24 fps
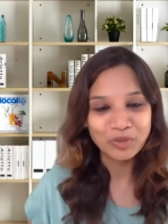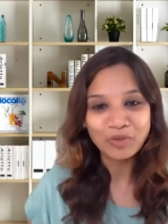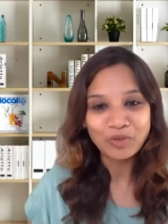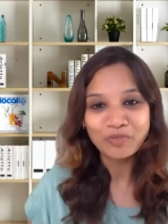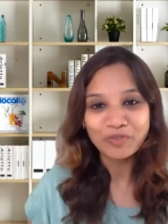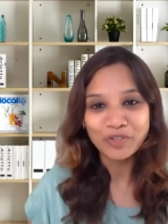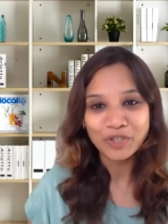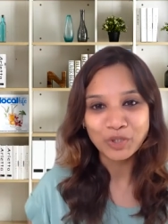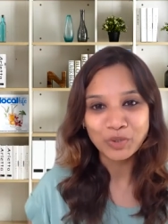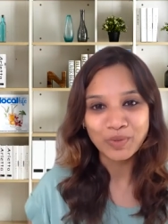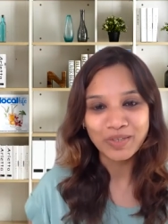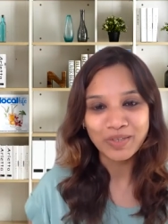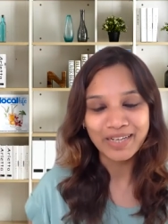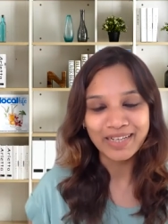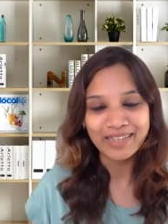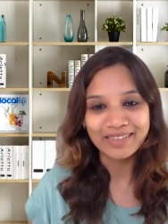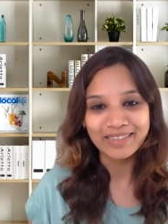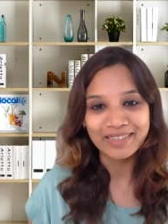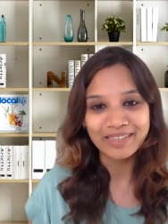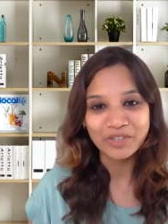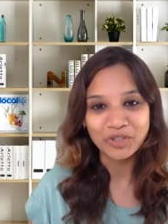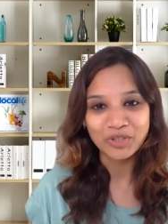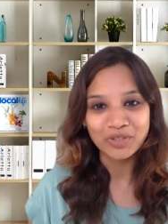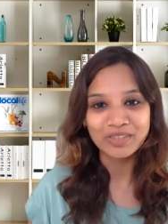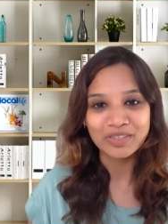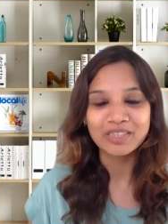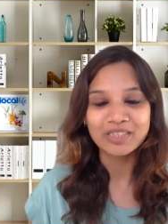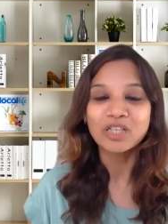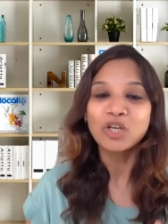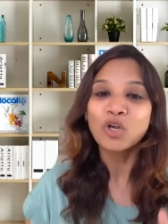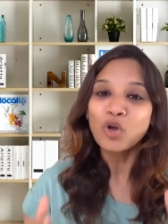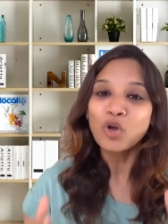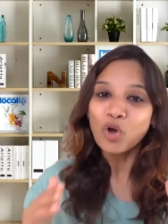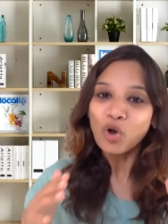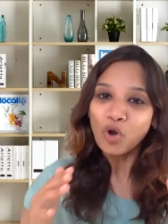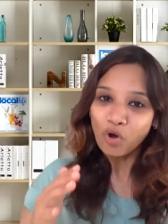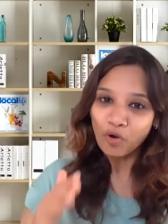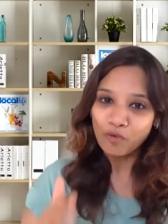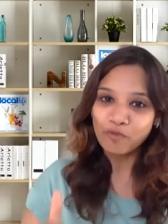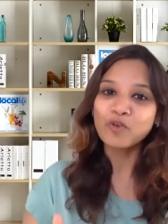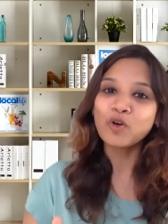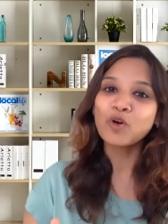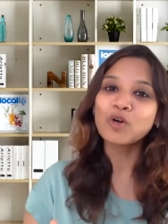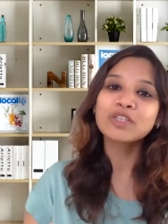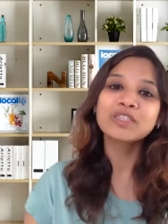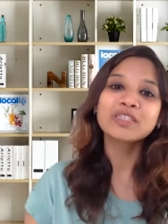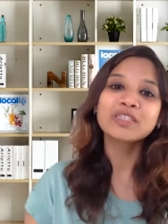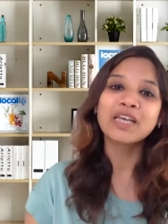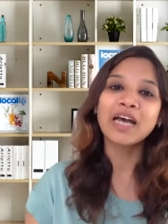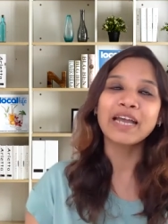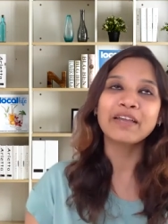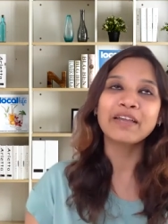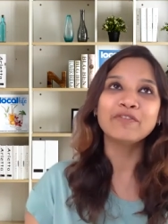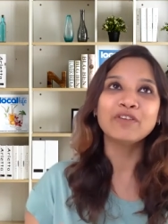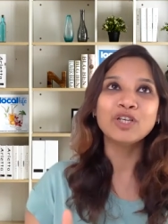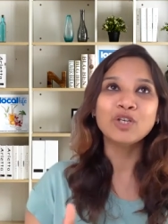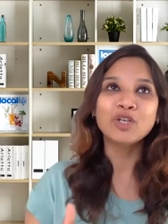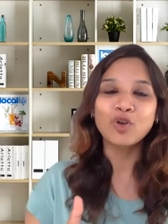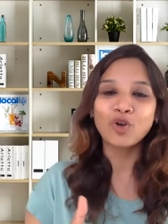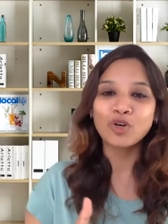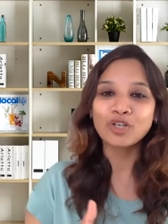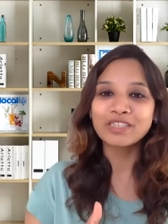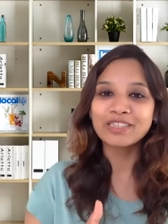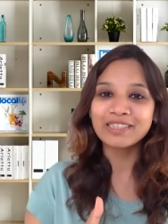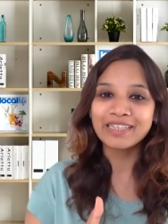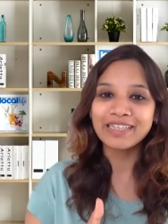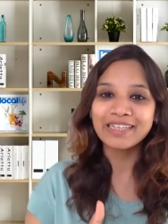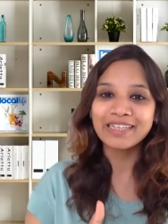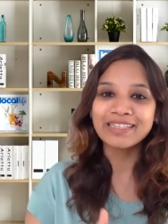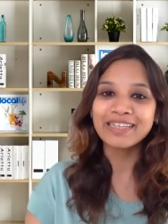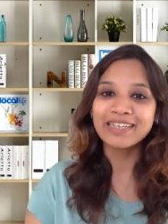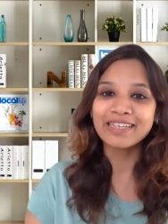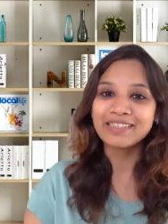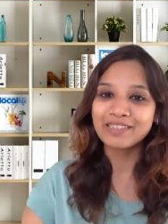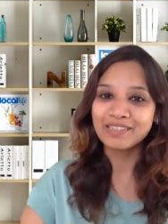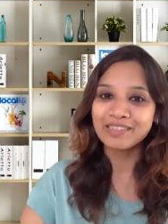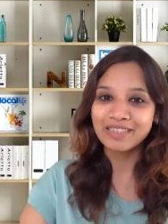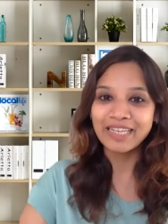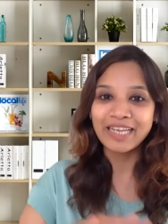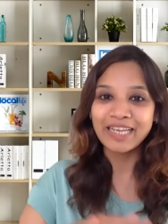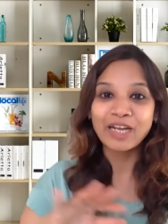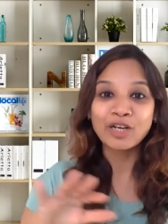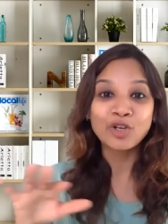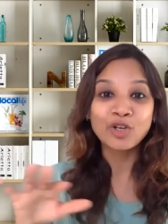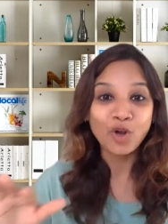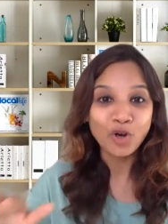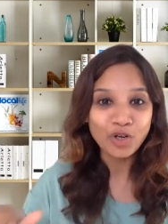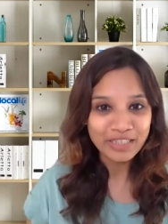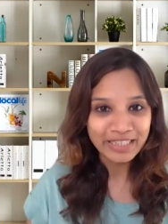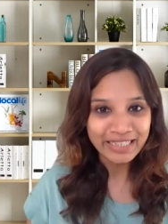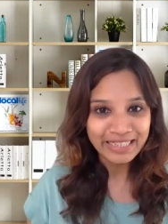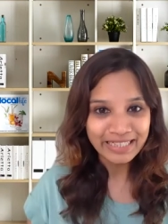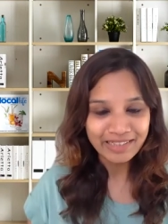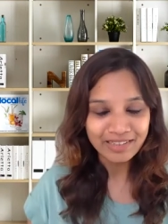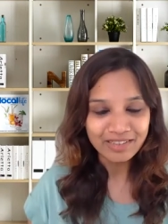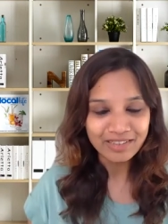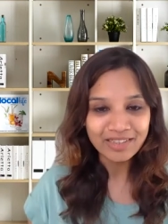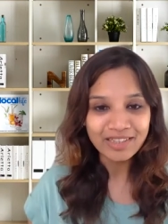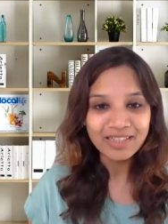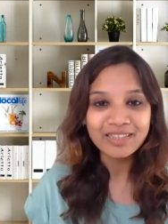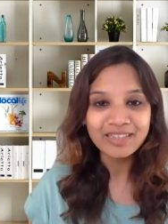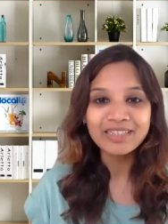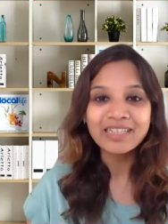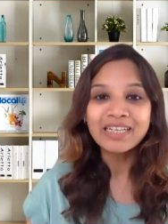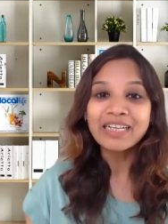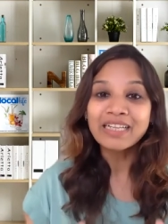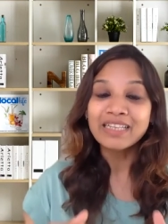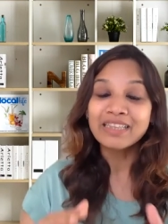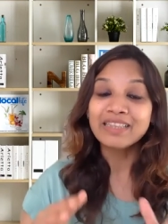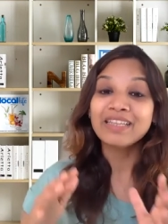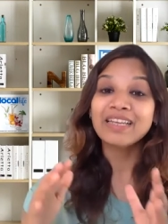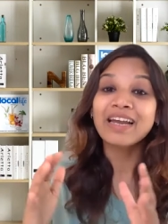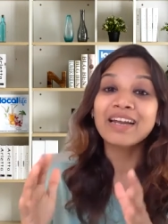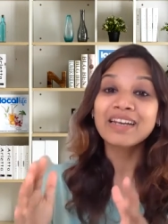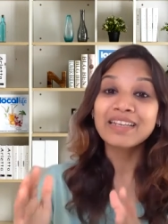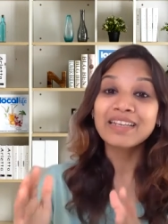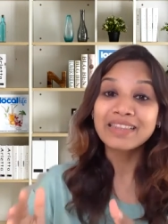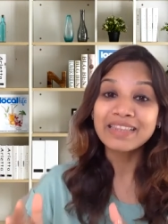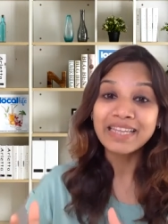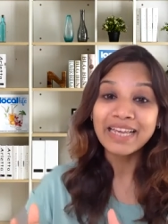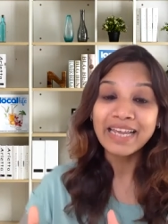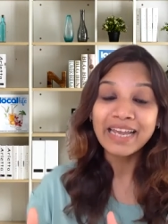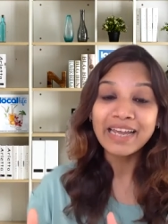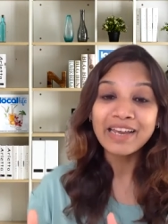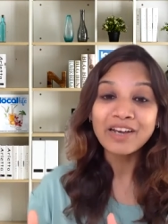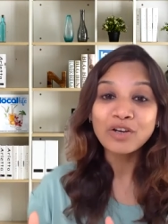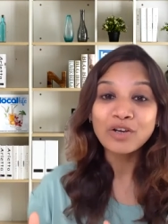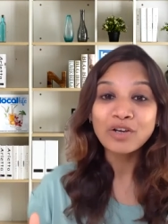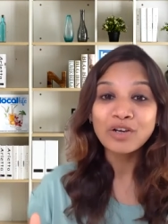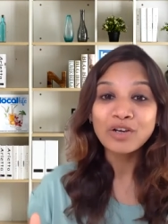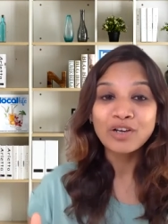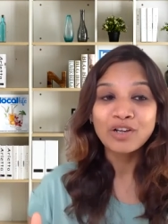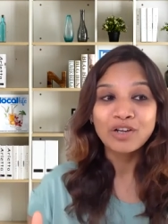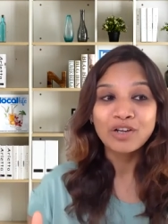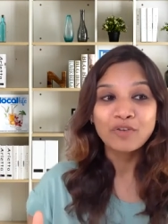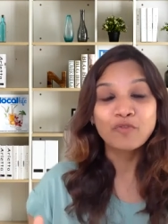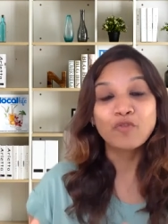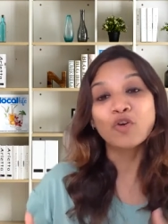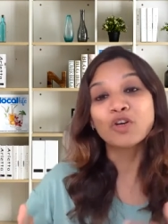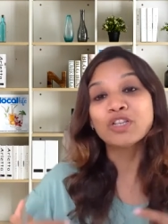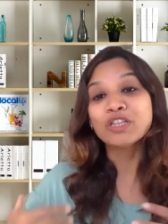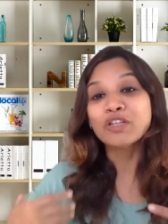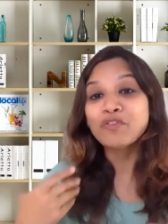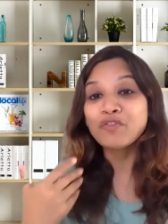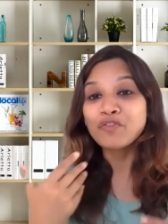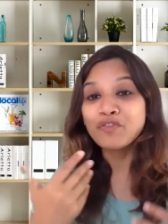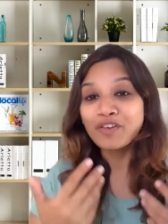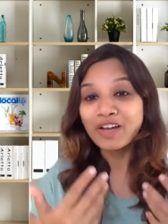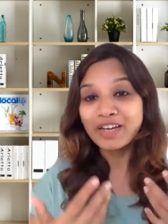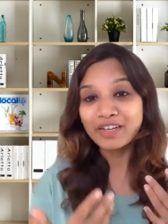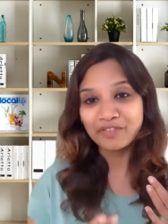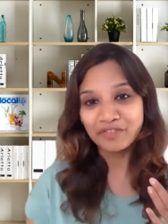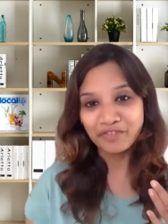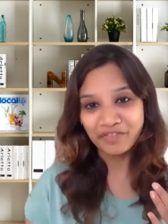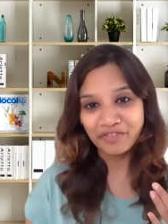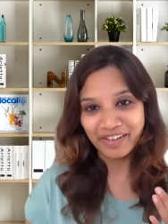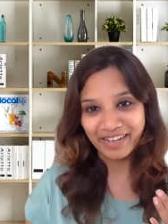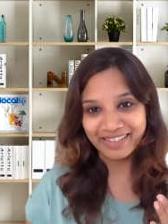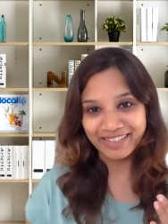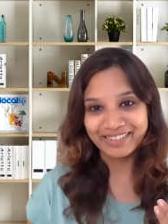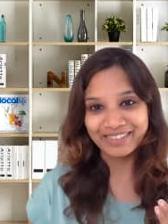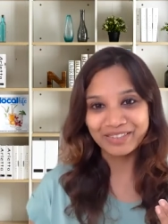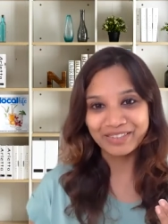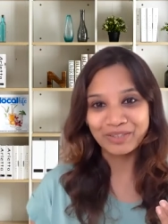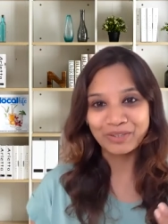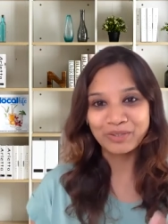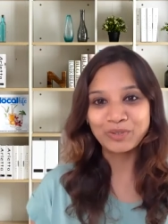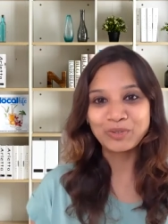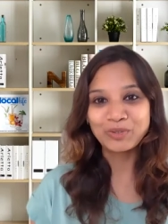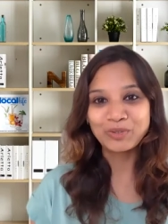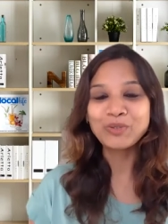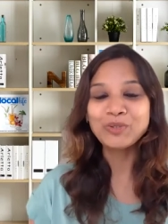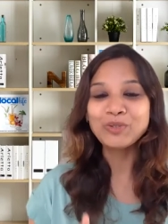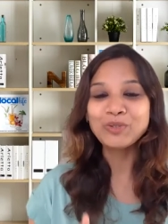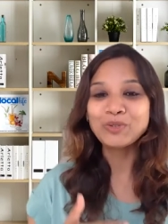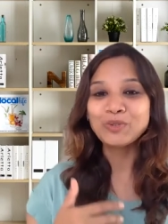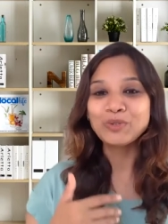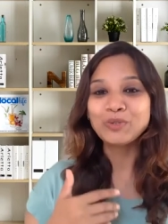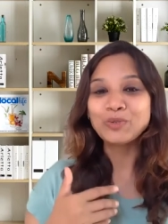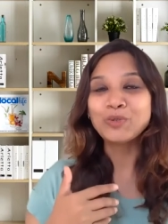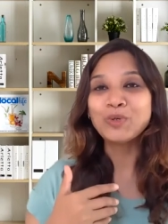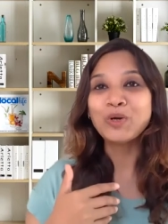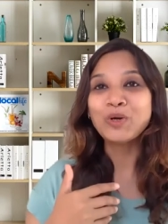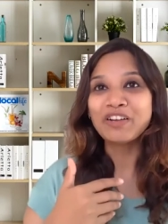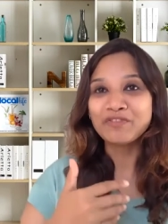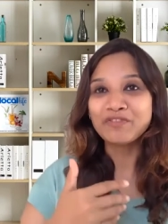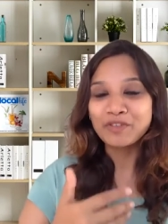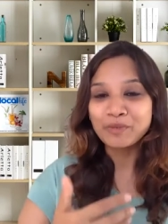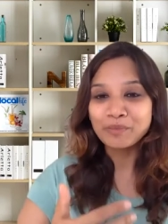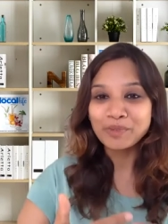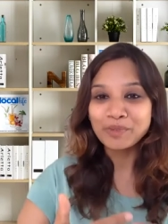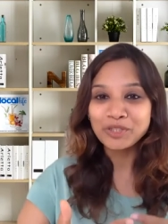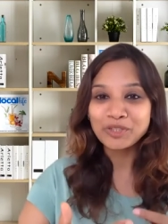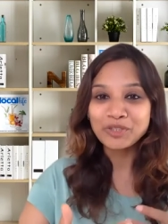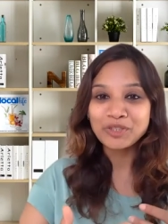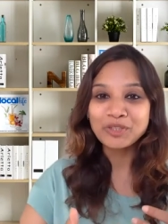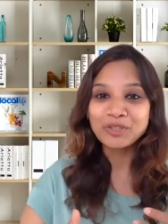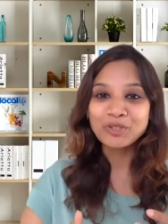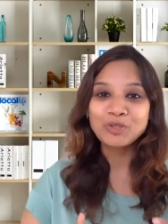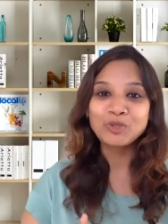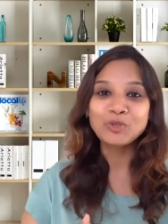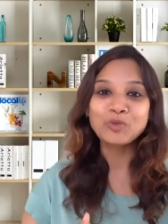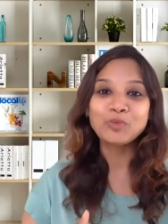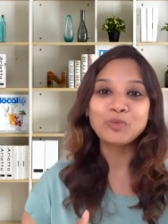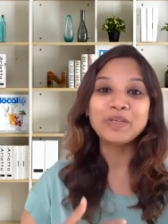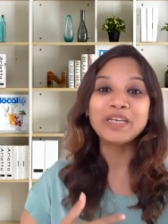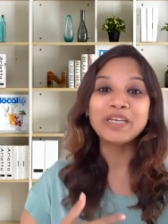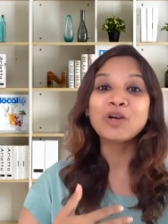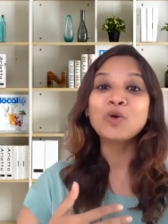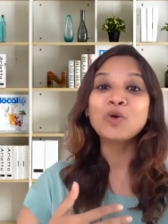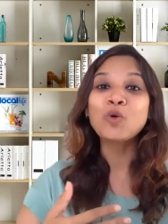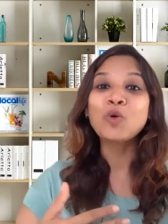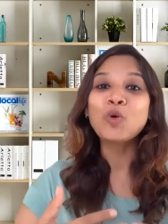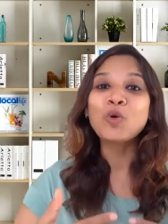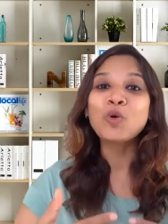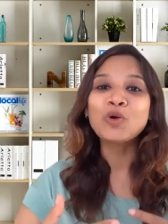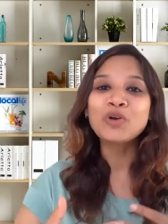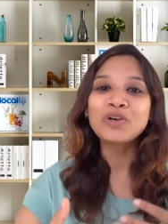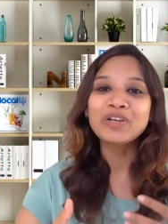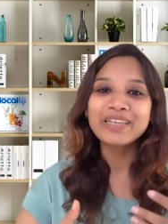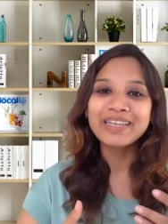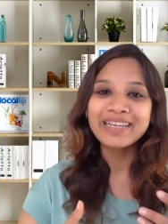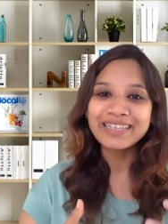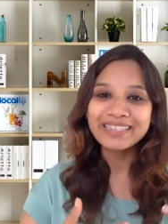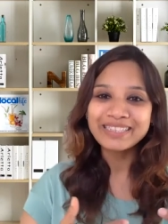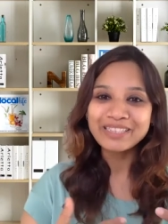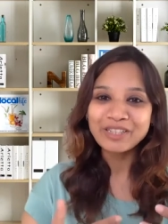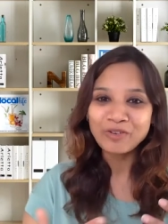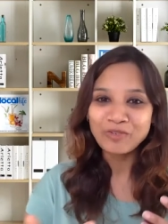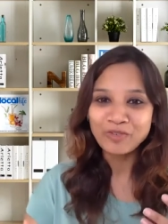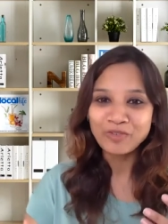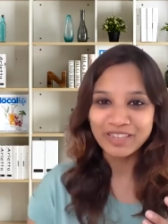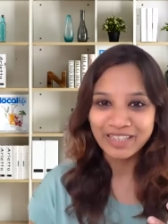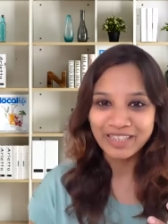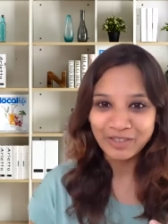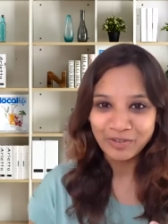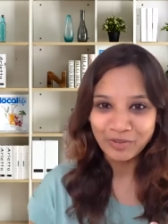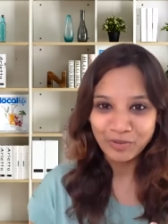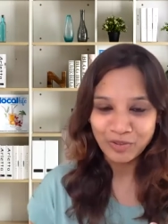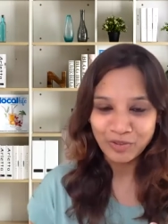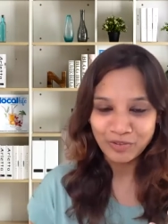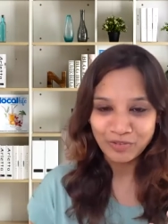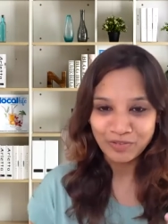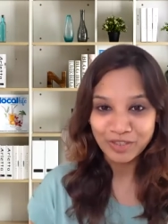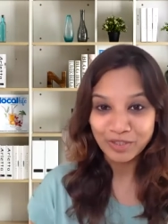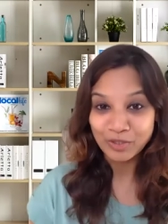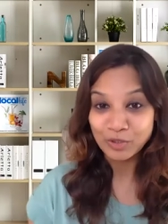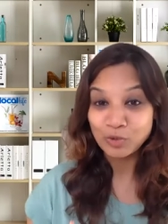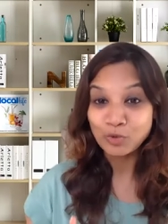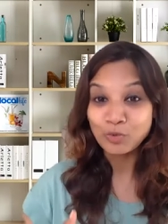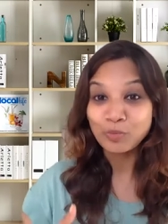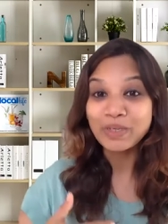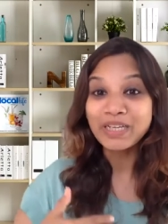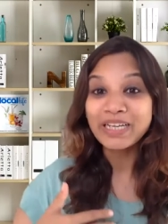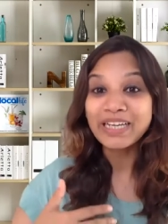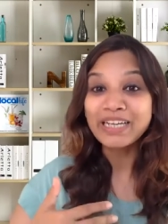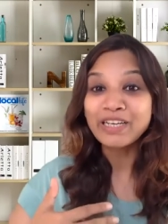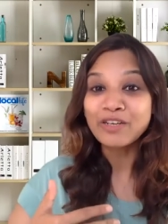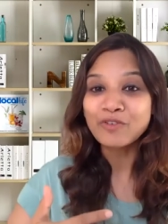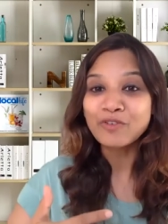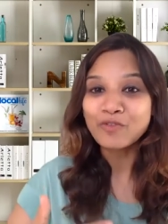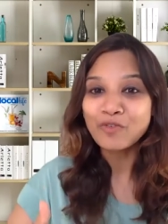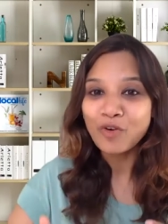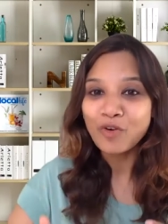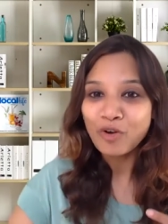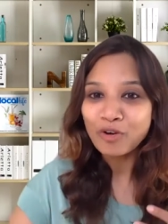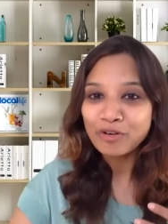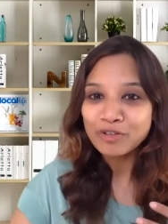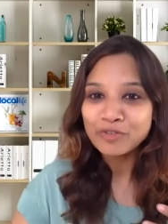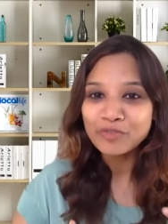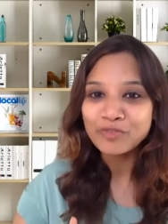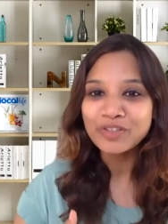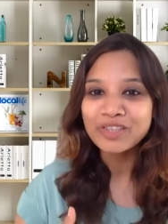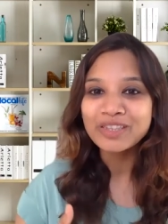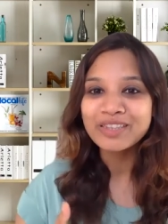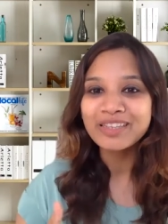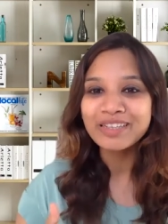visualizations. Of course, I will not say that they are not needed. They are there for the fun factor. You do affirmations to be a co-creator with the universe, to be involved with